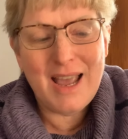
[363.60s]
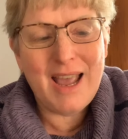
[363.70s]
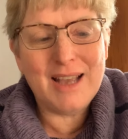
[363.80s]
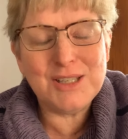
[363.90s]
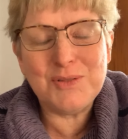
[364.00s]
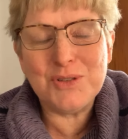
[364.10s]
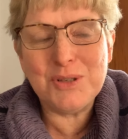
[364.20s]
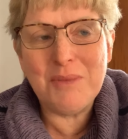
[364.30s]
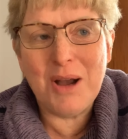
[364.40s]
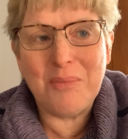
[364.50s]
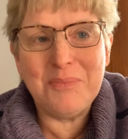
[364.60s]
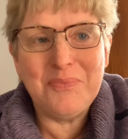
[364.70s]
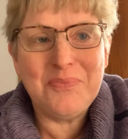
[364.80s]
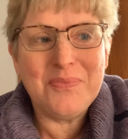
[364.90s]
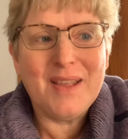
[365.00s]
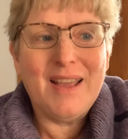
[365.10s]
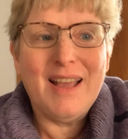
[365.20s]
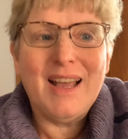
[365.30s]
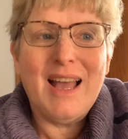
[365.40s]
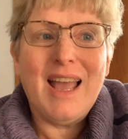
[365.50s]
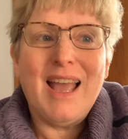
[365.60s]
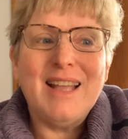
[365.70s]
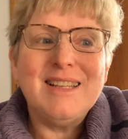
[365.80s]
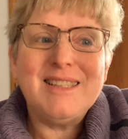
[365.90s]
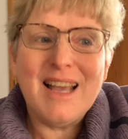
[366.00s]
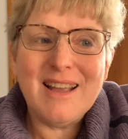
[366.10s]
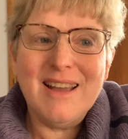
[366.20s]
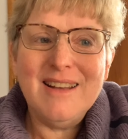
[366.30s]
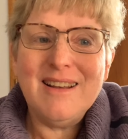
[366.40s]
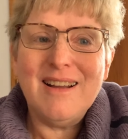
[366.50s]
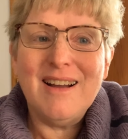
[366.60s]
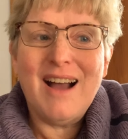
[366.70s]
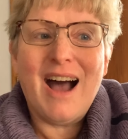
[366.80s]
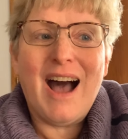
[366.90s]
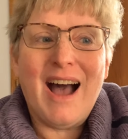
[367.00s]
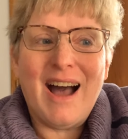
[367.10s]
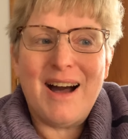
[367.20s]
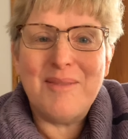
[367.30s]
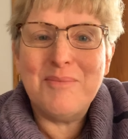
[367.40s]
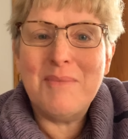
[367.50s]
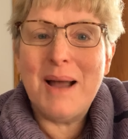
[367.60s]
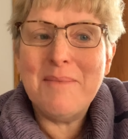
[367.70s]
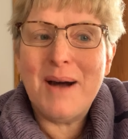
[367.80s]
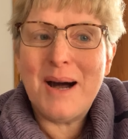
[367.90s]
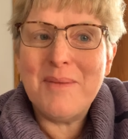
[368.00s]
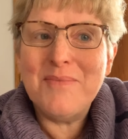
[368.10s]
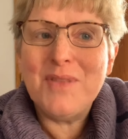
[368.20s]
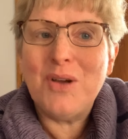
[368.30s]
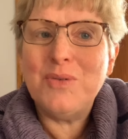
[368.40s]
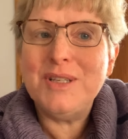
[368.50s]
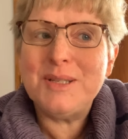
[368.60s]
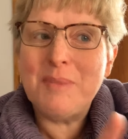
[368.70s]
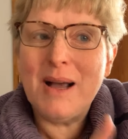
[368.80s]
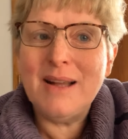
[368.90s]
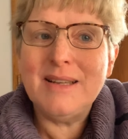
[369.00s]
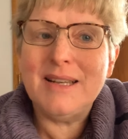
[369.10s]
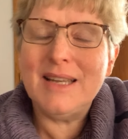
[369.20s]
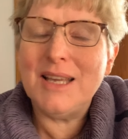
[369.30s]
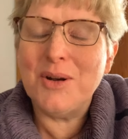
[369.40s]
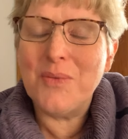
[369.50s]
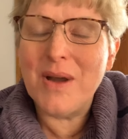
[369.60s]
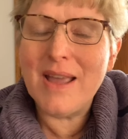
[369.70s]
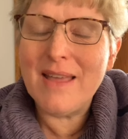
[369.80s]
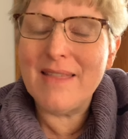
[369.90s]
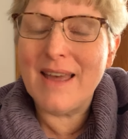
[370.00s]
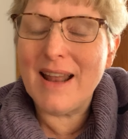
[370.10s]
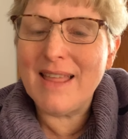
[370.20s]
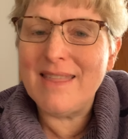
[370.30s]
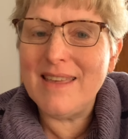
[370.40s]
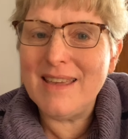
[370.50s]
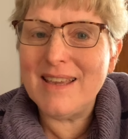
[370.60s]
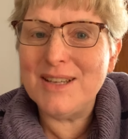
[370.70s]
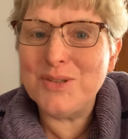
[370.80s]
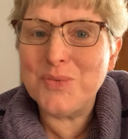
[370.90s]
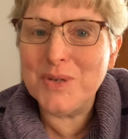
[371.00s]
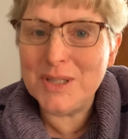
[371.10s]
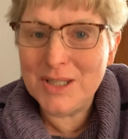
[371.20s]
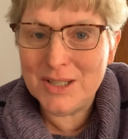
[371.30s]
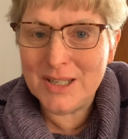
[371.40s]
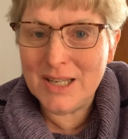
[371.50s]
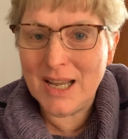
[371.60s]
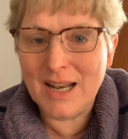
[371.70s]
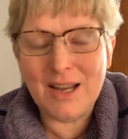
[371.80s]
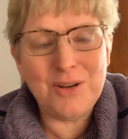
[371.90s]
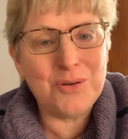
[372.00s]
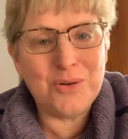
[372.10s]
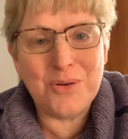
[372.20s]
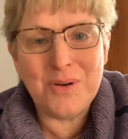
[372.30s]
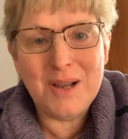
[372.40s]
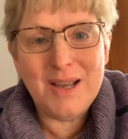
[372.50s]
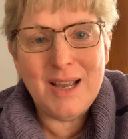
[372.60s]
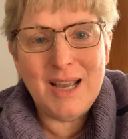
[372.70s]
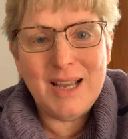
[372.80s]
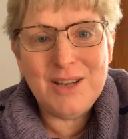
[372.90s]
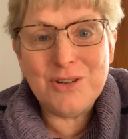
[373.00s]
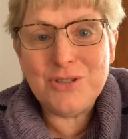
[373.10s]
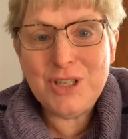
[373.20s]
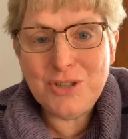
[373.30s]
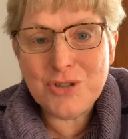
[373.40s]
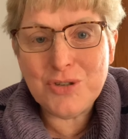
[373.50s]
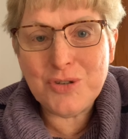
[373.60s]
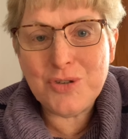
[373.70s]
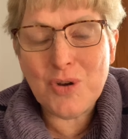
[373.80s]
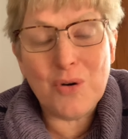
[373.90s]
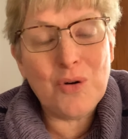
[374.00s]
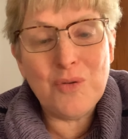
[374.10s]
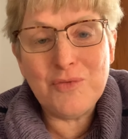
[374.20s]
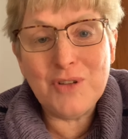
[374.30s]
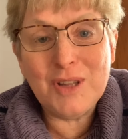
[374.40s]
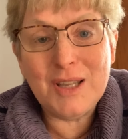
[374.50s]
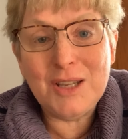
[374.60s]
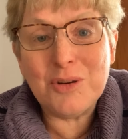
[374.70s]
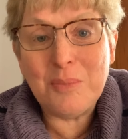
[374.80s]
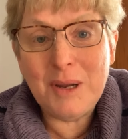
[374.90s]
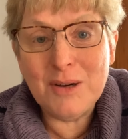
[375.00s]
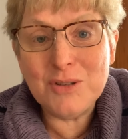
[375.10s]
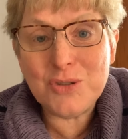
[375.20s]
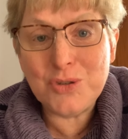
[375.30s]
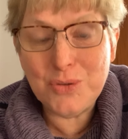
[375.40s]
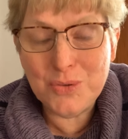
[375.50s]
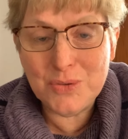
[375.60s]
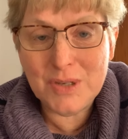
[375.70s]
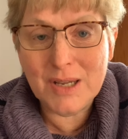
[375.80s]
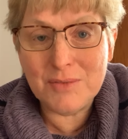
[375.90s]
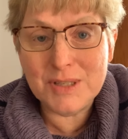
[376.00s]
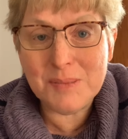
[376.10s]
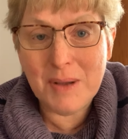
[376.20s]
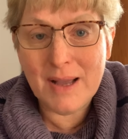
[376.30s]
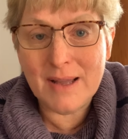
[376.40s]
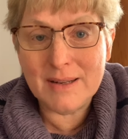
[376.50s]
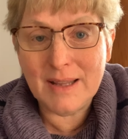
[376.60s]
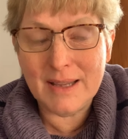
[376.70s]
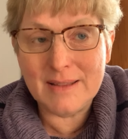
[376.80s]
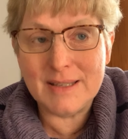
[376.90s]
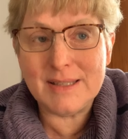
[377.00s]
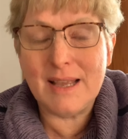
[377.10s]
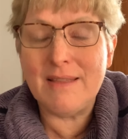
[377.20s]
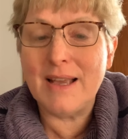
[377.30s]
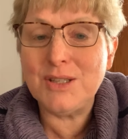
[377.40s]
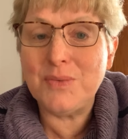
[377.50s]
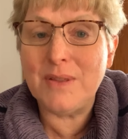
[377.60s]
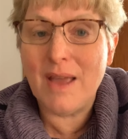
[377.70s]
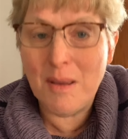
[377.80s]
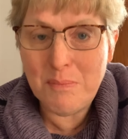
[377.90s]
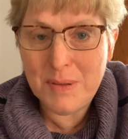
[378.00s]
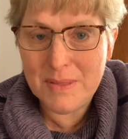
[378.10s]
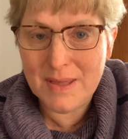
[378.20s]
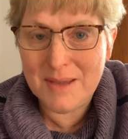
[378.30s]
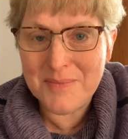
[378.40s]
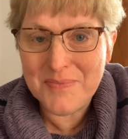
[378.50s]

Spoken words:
Ask for some help. Second, my mom responded in a way that I think is really good, and I know your teachers or hopefully your parents too can respond like this, and that's with empathy.